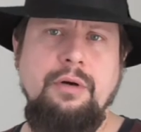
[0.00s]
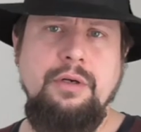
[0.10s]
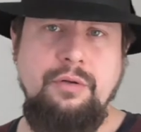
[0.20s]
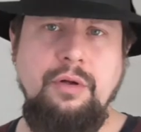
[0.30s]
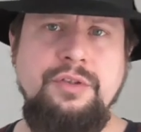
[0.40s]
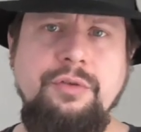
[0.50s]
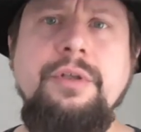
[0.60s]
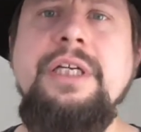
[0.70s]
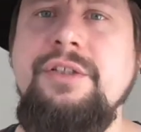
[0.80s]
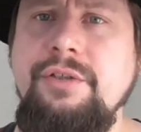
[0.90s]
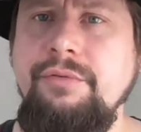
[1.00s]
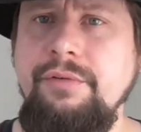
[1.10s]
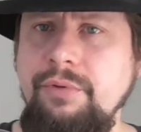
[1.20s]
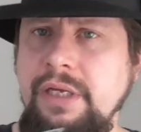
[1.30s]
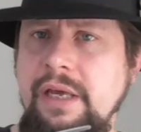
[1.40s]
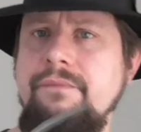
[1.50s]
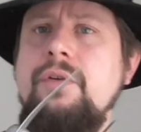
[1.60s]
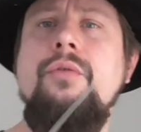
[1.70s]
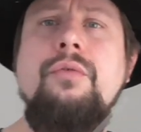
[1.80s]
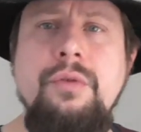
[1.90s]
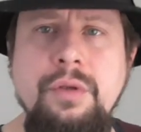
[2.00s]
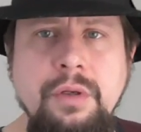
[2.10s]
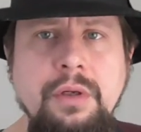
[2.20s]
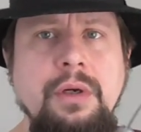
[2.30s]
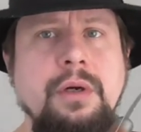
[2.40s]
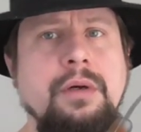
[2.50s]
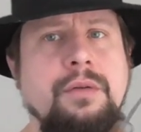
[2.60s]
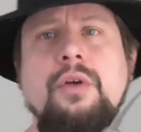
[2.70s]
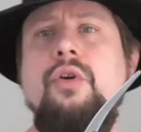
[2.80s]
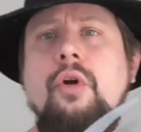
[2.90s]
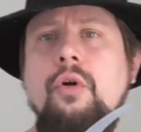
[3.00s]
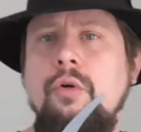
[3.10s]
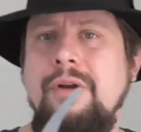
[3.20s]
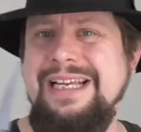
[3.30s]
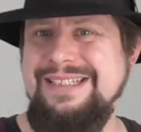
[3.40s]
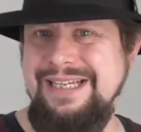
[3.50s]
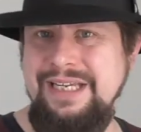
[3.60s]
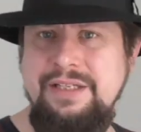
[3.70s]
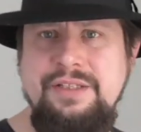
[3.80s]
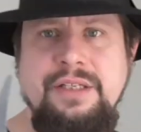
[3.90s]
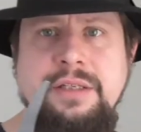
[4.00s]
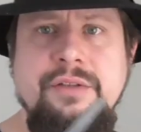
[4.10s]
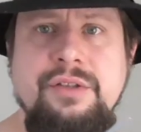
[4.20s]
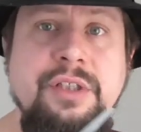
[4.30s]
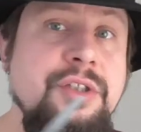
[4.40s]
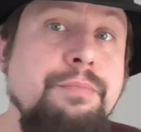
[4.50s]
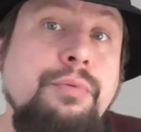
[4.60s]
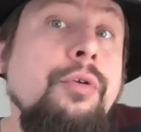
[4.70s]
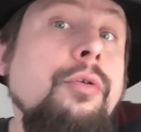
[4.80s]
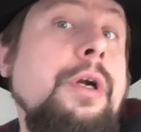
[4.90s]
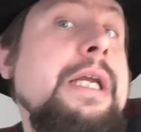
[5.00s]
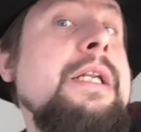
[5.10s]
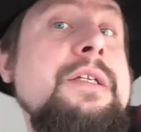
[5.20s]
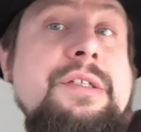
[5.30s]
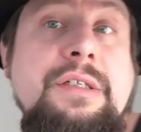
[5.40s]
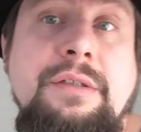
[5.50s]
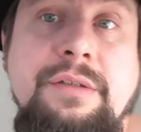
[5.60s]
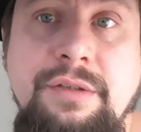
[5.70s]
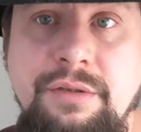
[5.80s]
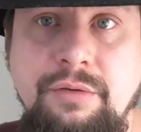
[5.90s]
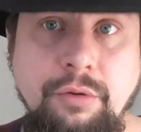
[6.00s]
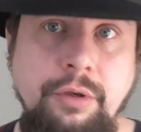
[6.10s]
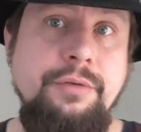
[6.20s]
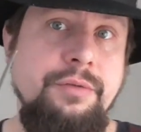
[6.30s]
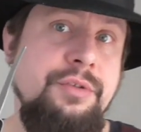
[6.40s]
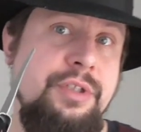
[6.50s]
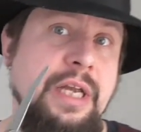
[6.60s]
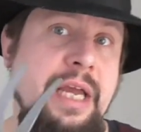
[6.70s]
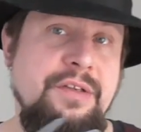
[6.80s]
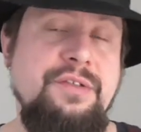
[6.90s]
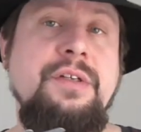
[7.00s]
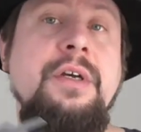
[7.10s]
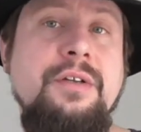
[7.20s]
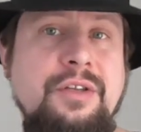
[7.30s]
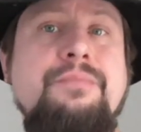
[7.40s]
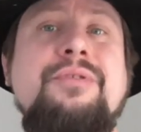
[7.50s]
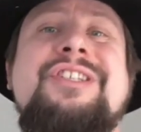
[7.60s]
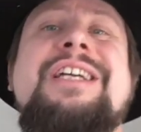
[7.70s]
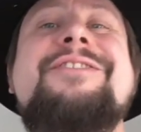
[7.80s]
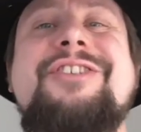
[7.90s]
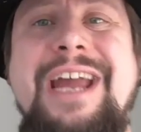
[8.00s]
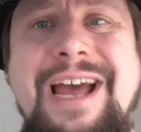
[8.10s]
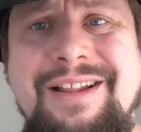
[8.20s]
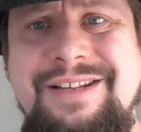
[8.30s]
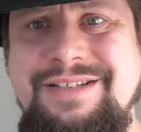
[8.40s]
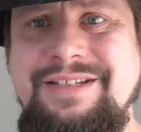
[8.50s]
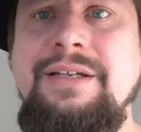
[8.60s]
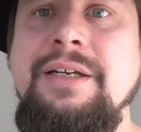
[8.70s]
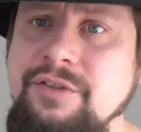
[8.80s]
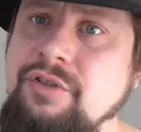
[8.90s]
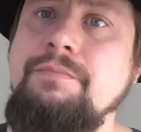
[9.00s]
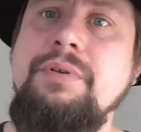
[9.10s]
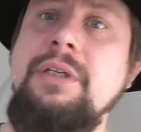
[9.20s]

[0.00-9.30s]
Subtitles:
our cultural history, we have viewed the girl as innocent. She's pure innocence, or she has the potentiality to